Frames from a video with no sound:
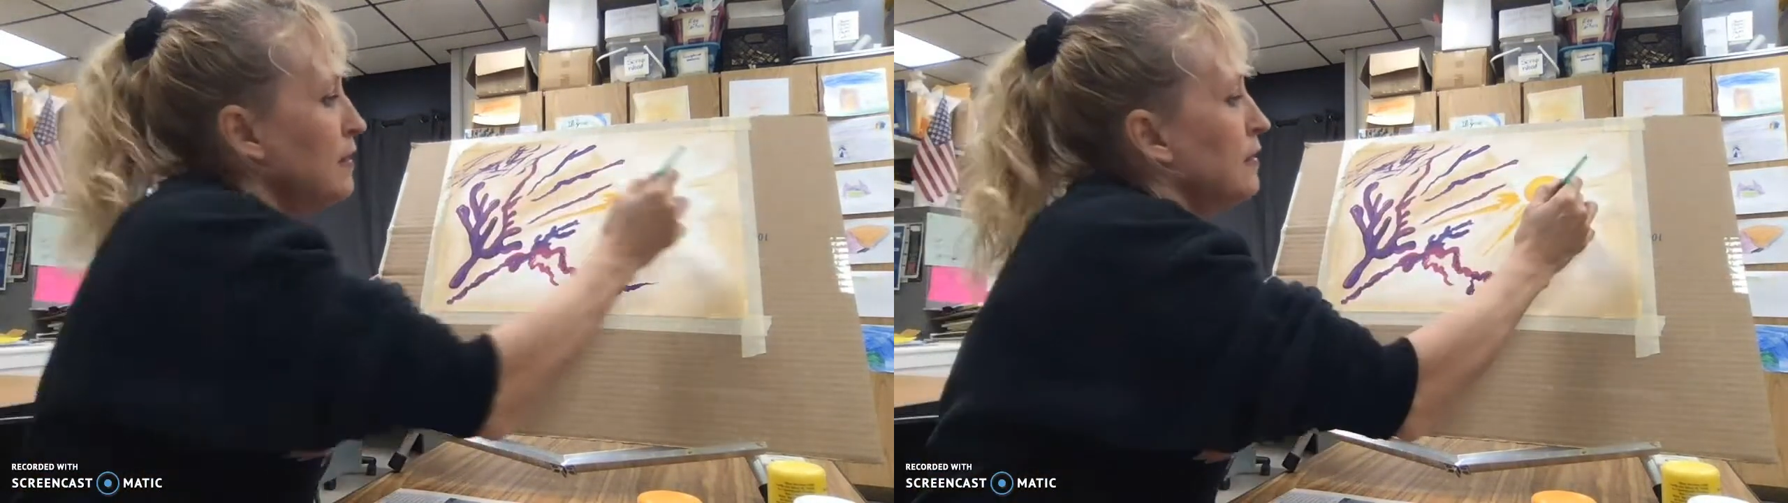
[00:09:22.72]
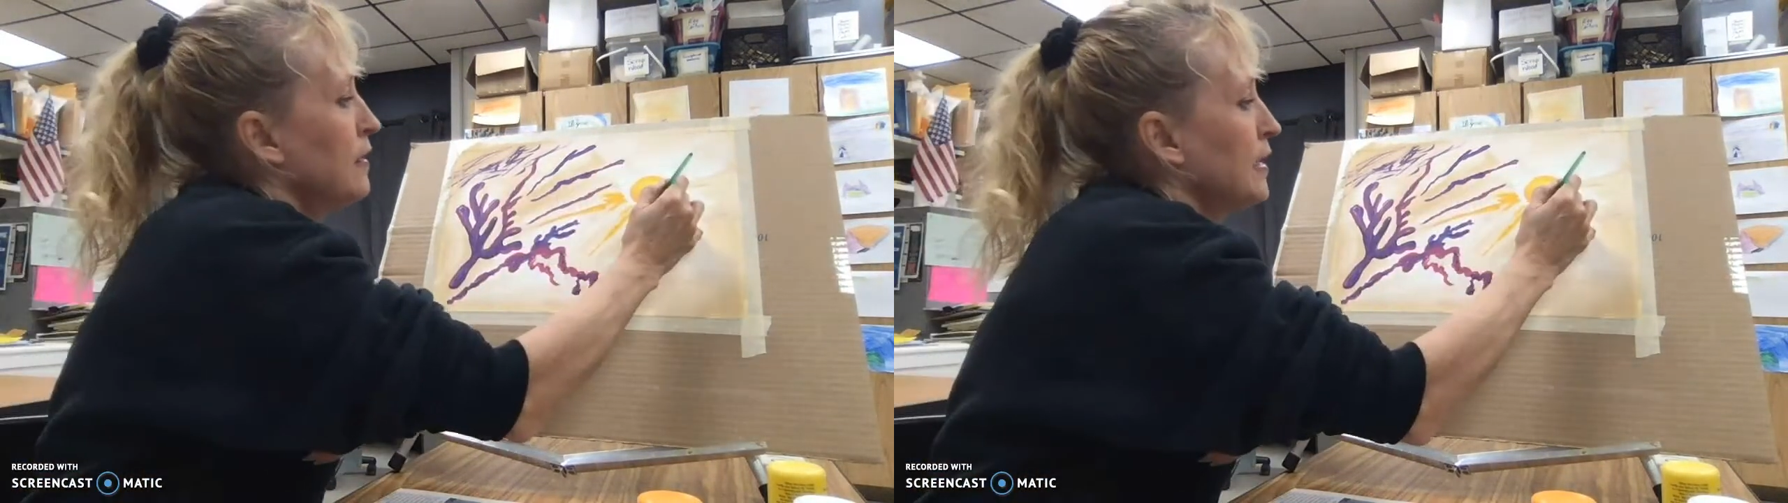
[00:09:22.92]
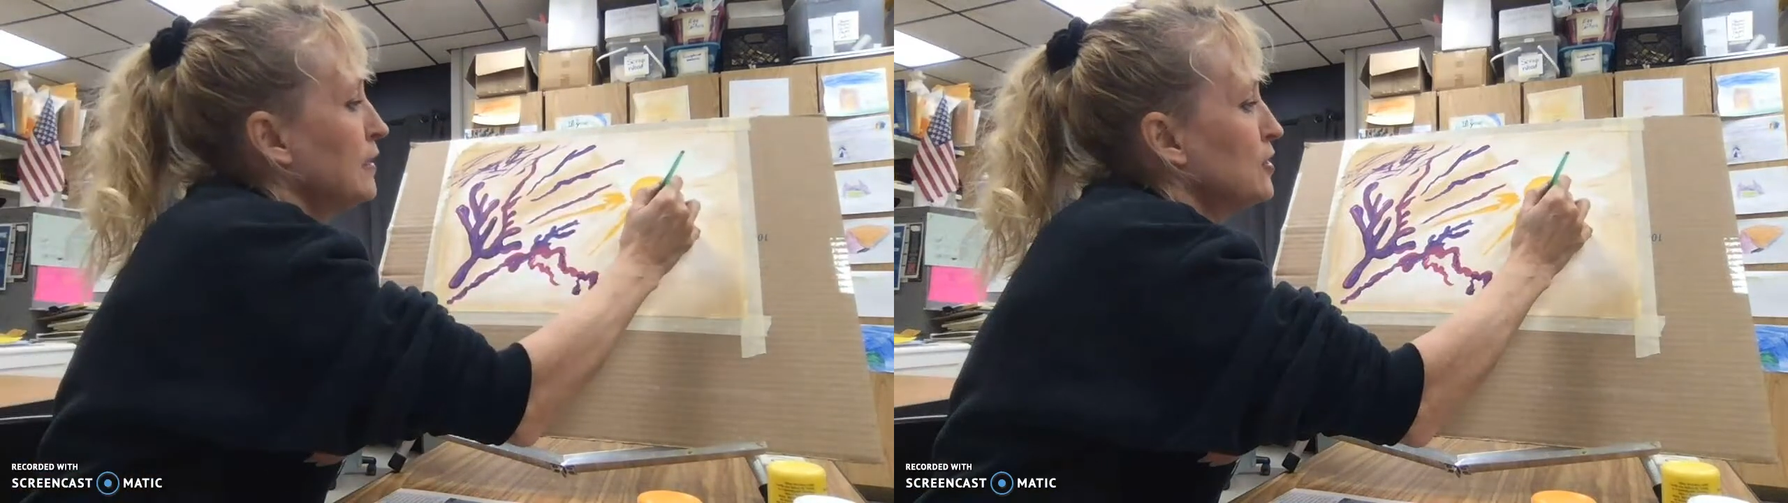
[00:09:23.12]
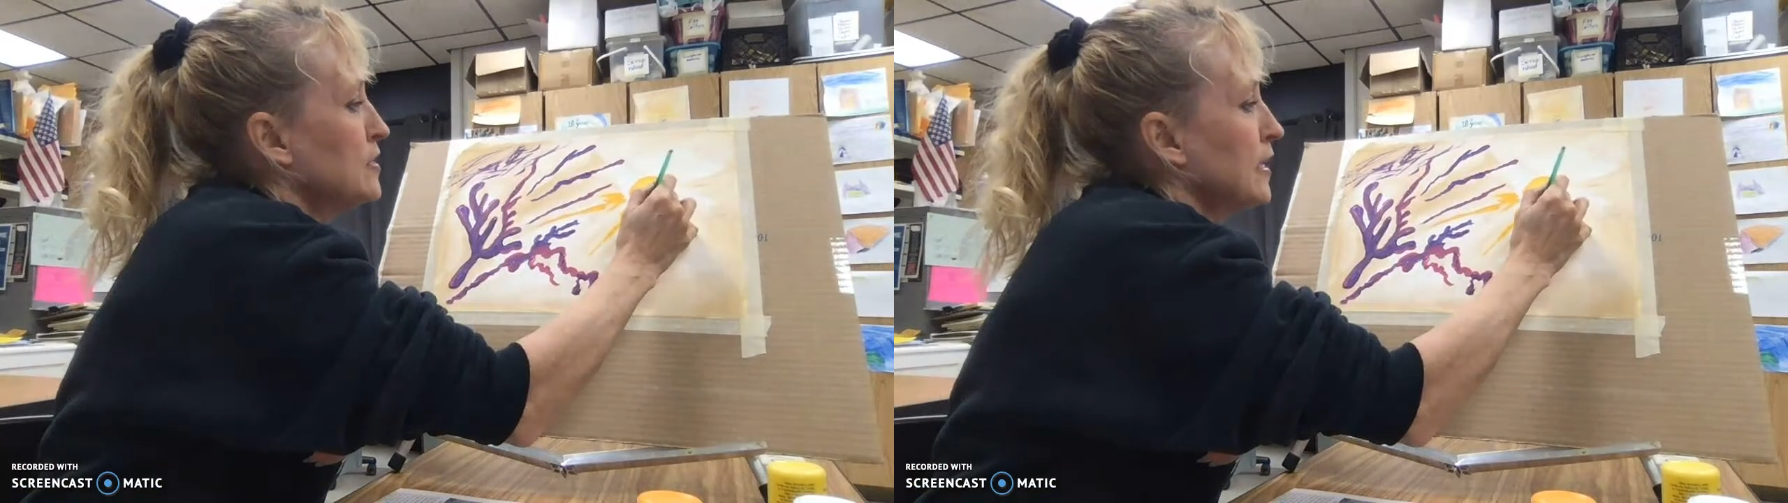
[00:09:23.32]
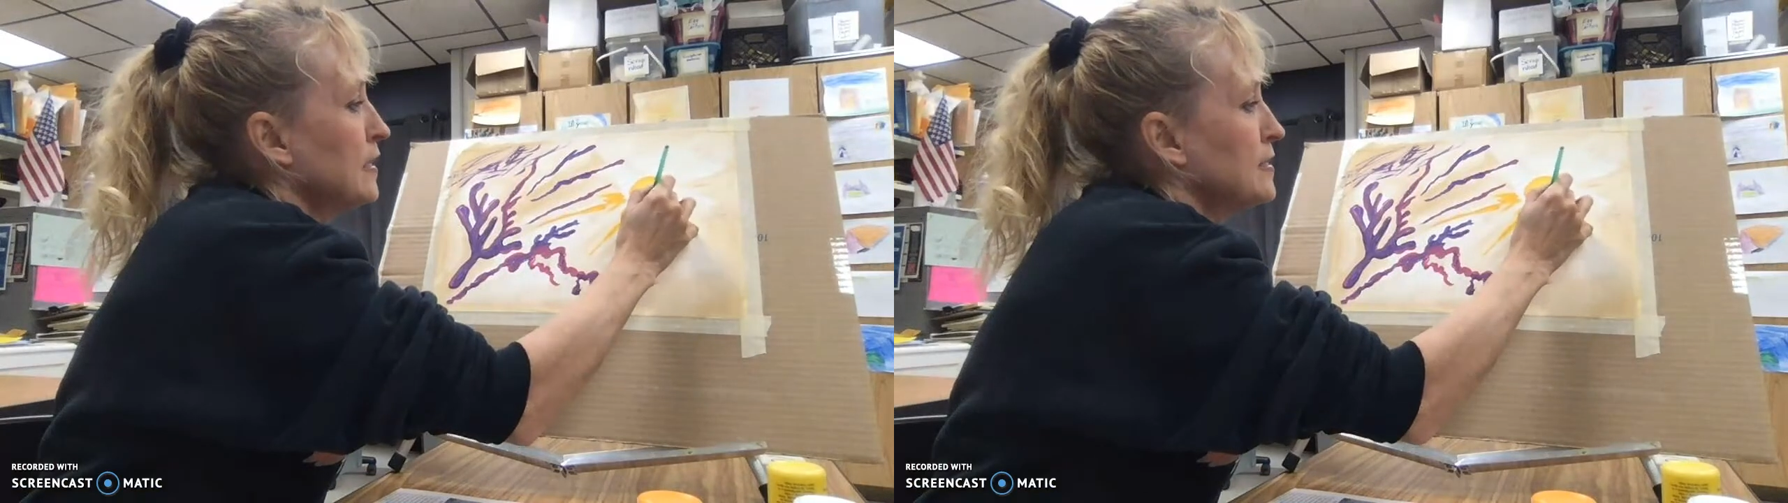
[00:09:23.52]
Kind of looks
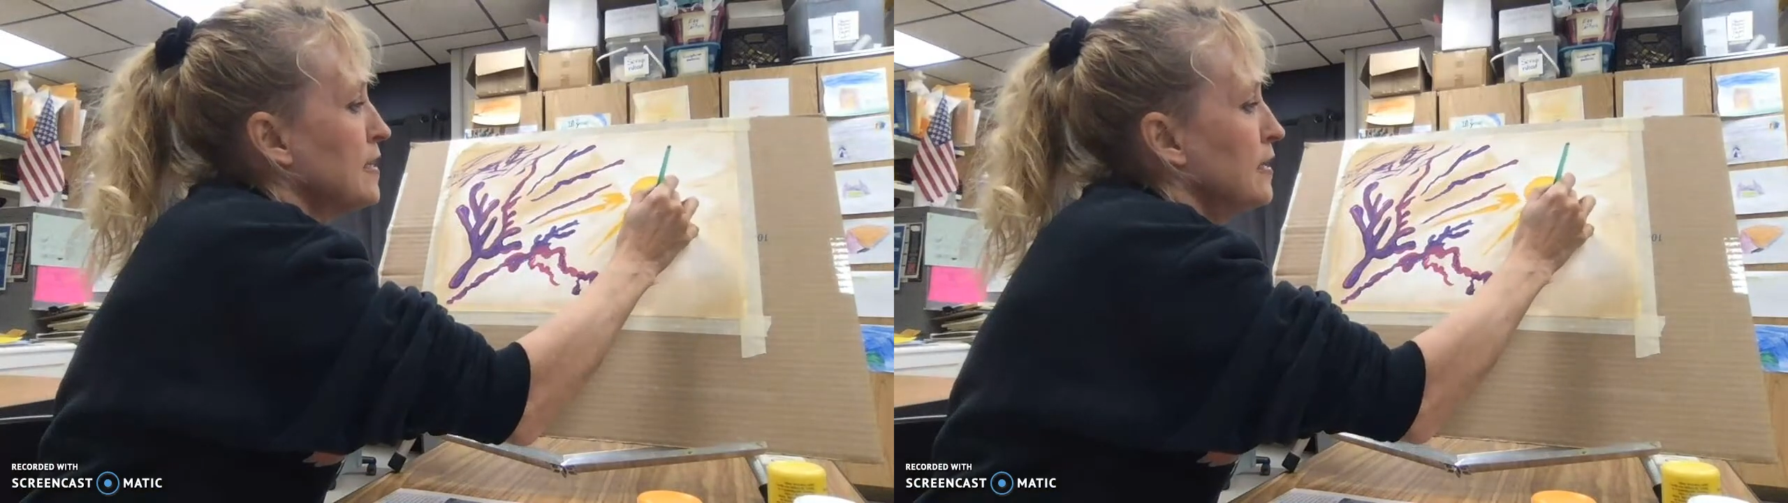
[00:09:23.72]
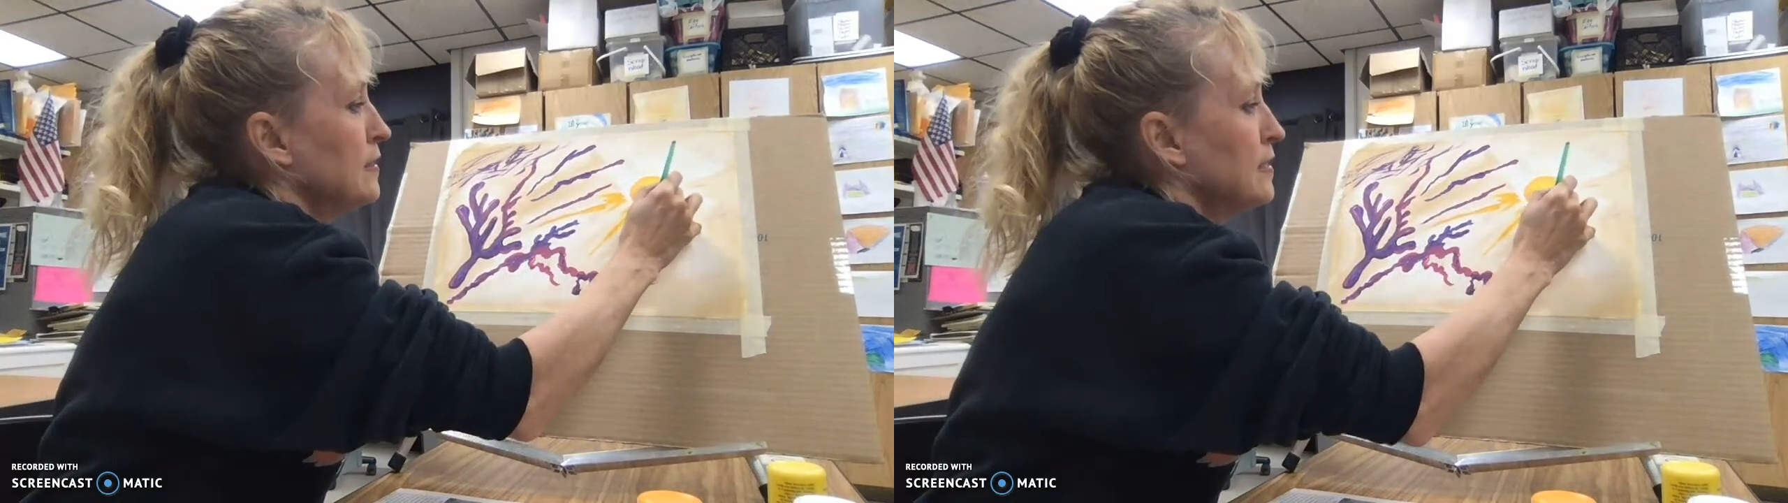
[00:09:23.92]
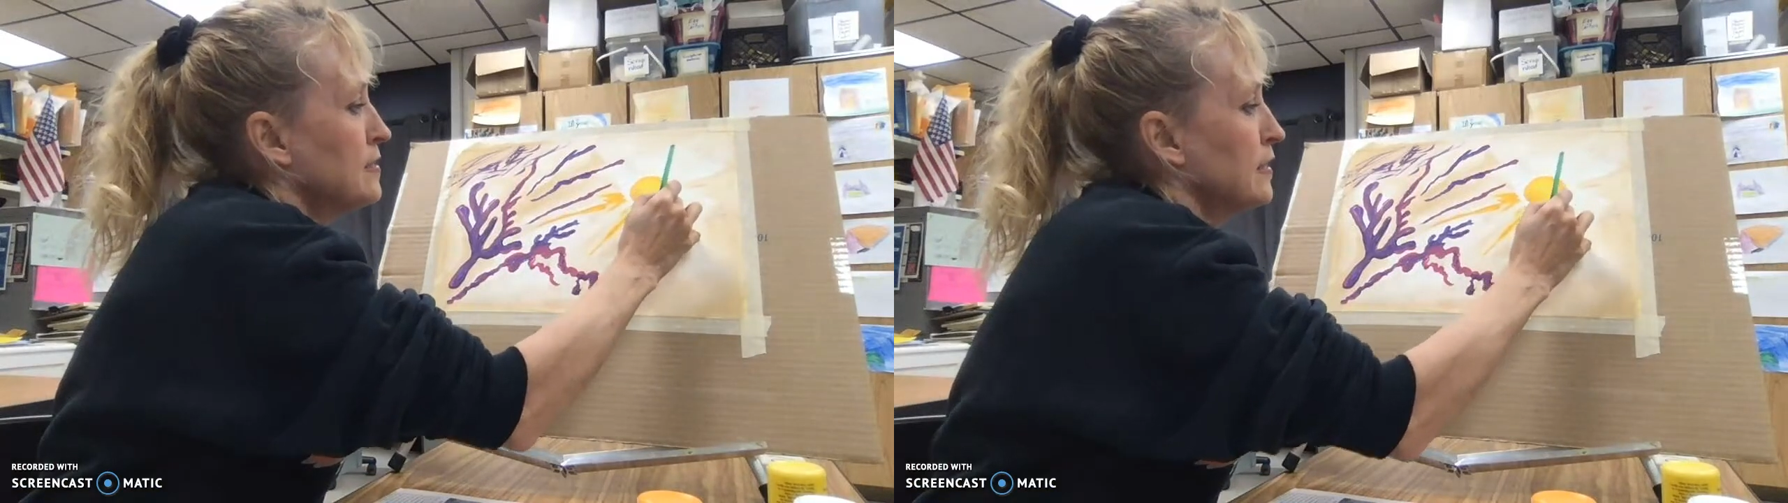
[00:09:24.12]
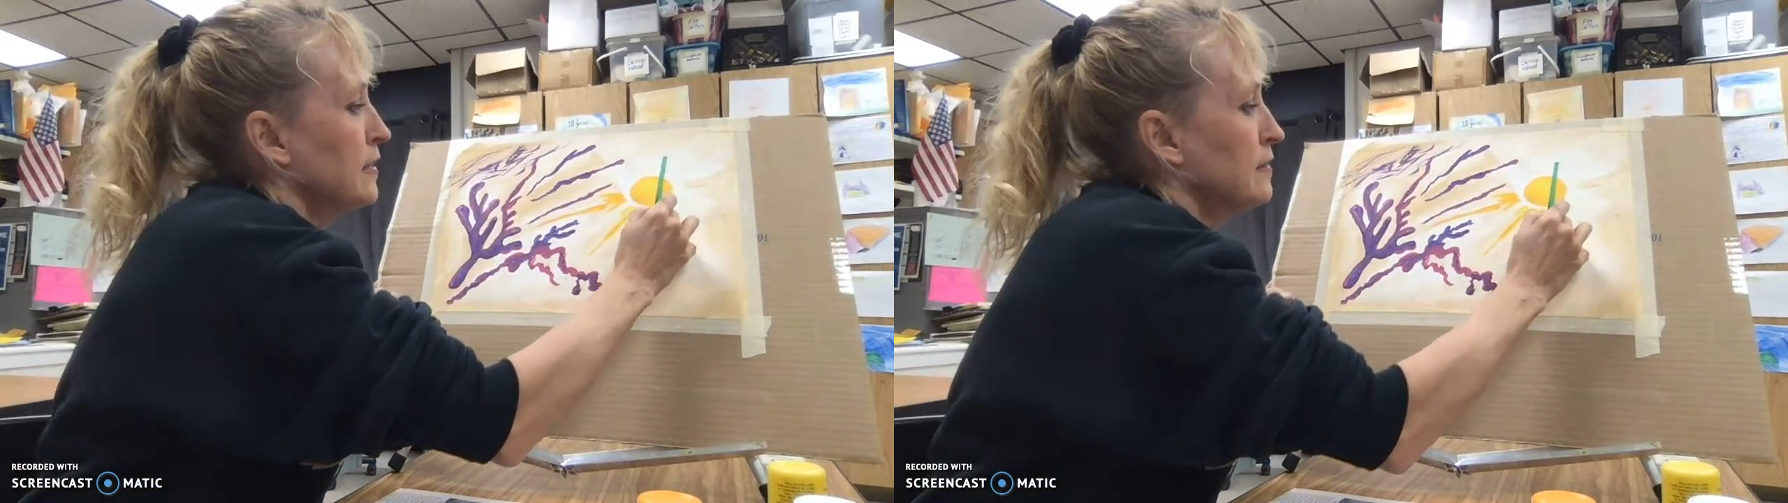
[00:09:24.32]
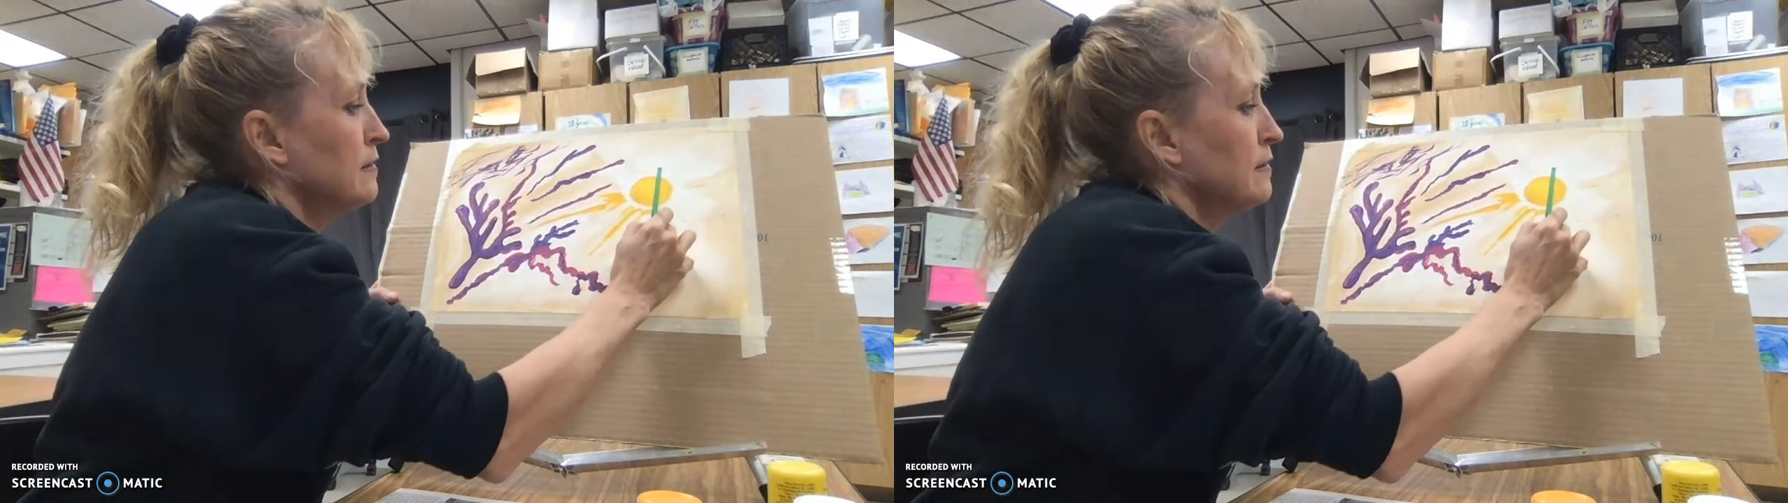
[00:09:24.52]
like a sun, doesn't it?